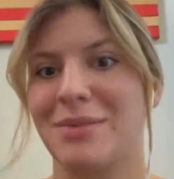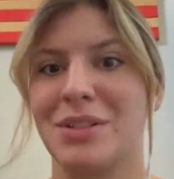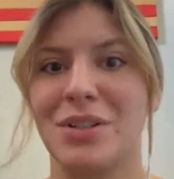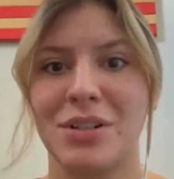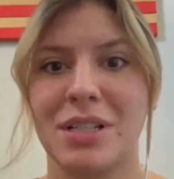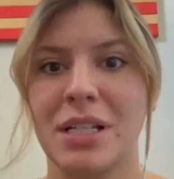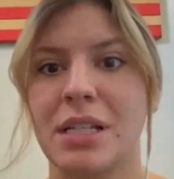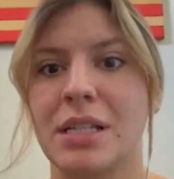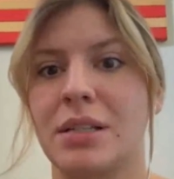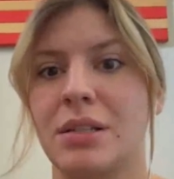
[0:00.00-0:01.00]
to his
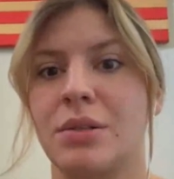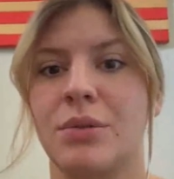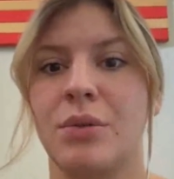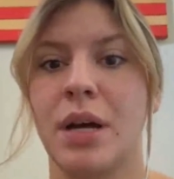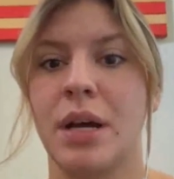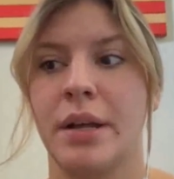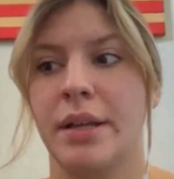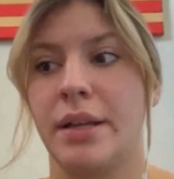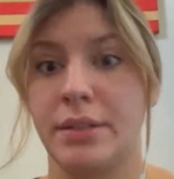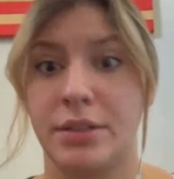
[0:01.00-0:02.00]
nurses
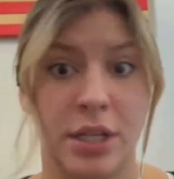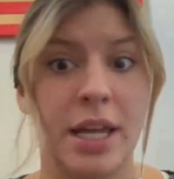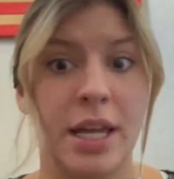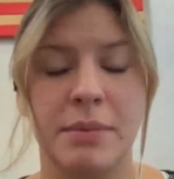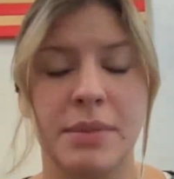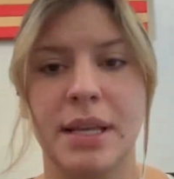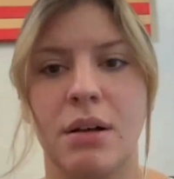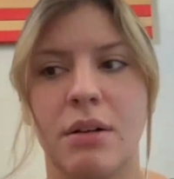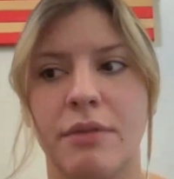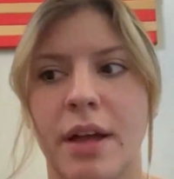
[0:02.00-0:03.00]
to him
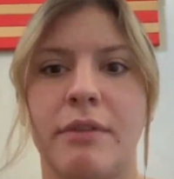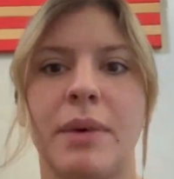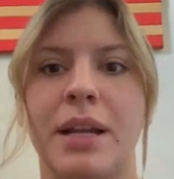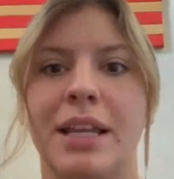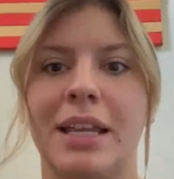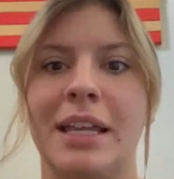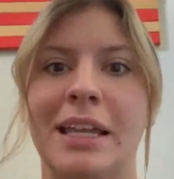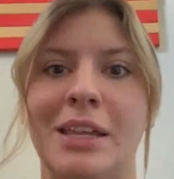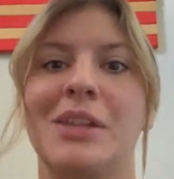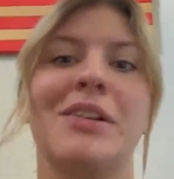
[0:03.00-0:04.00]
himself, everybody,
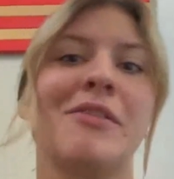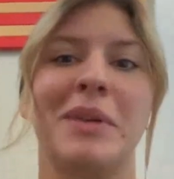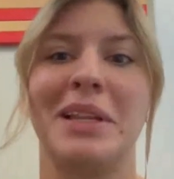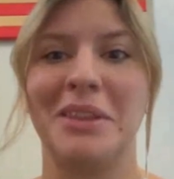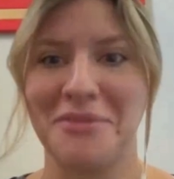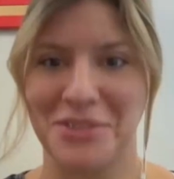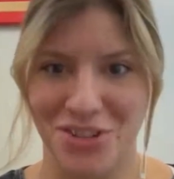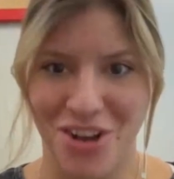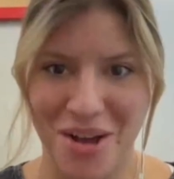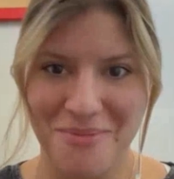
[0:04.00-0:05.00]
you can tell everybody loves their
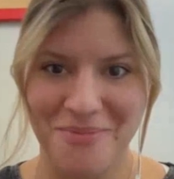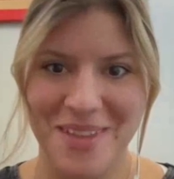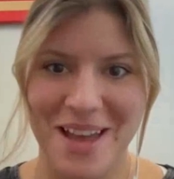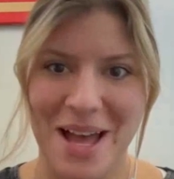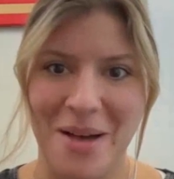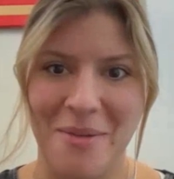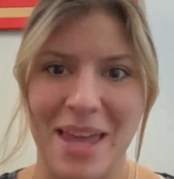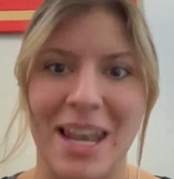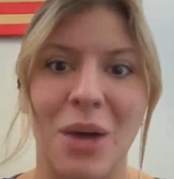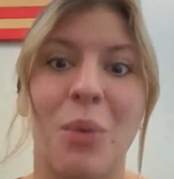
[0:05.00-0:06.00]
job.
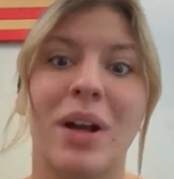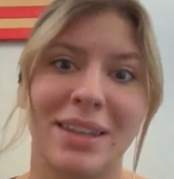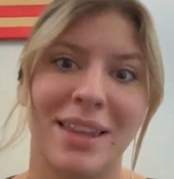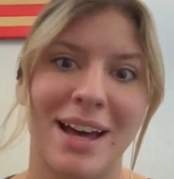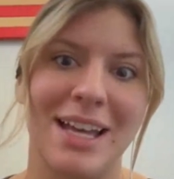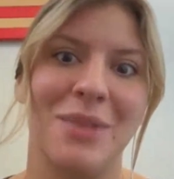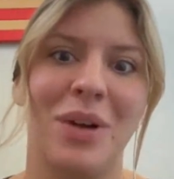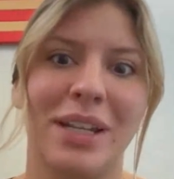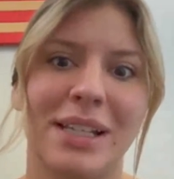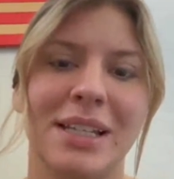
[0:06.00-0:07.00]
And I wanted that. I
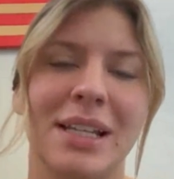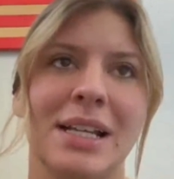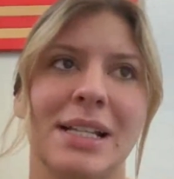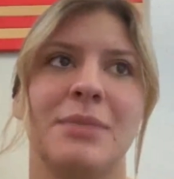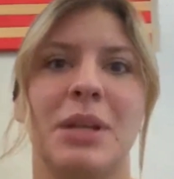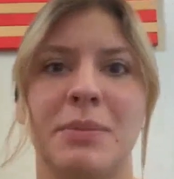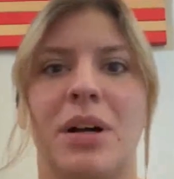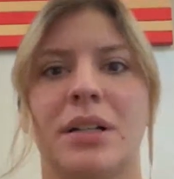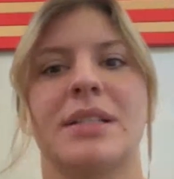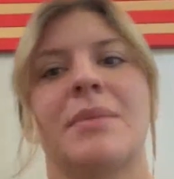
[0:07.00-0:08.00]
wanted to be a
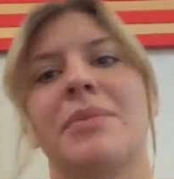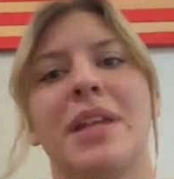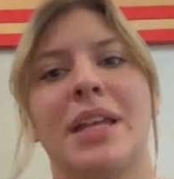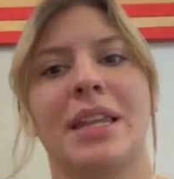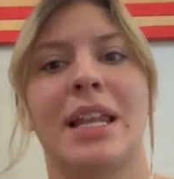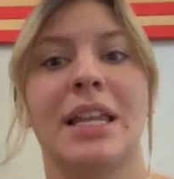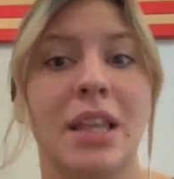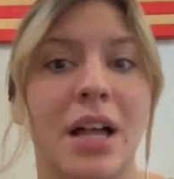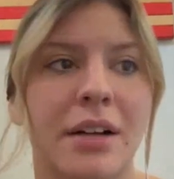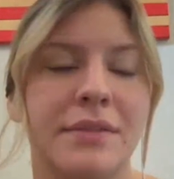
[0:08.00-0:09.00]
part of something that I
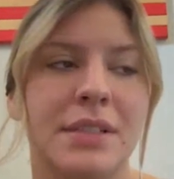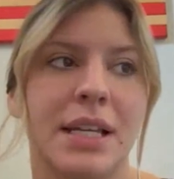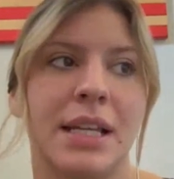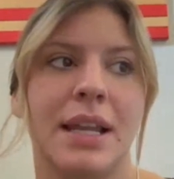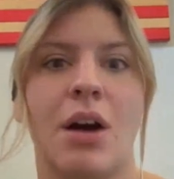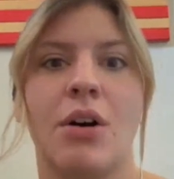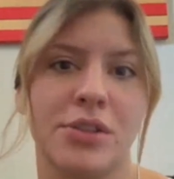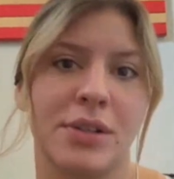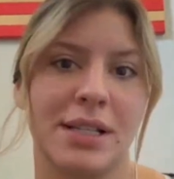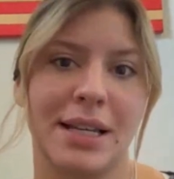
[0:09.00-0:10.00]
loved and
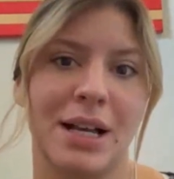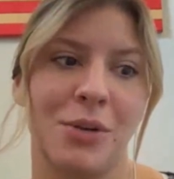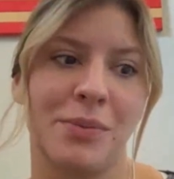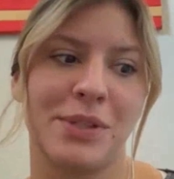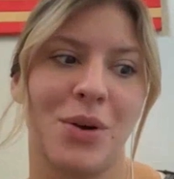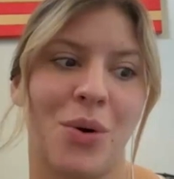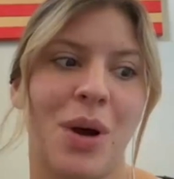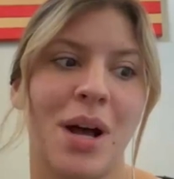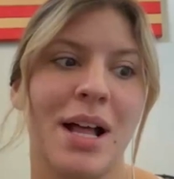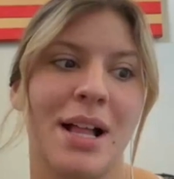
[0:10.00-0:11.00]
also got to help.
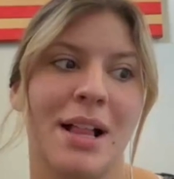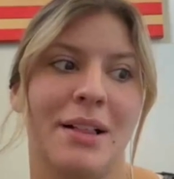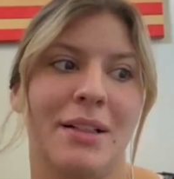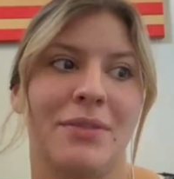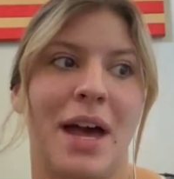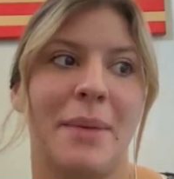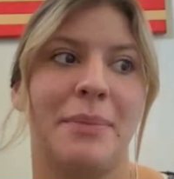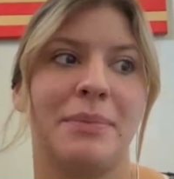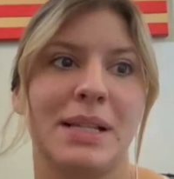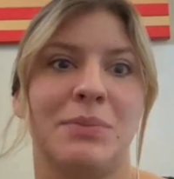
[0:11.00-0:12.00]
So
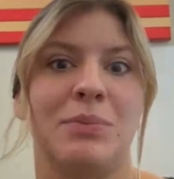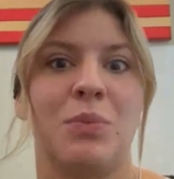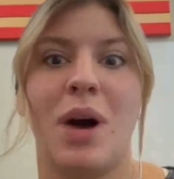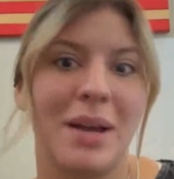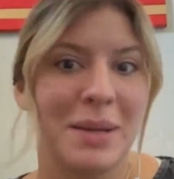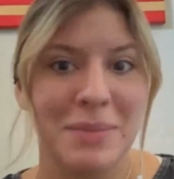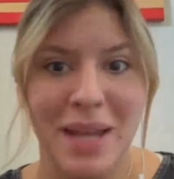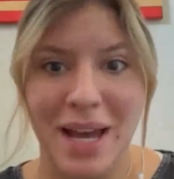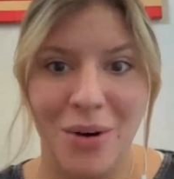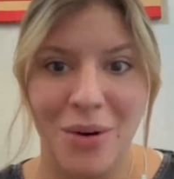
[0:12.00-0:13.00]
that is why
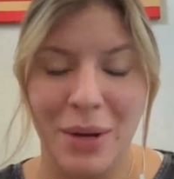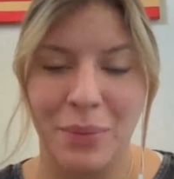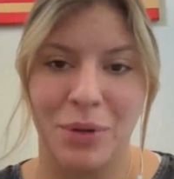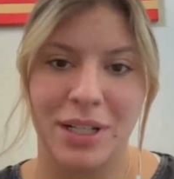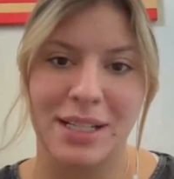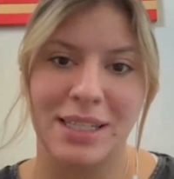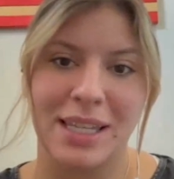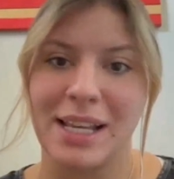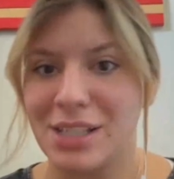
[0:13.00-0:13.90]
I work in the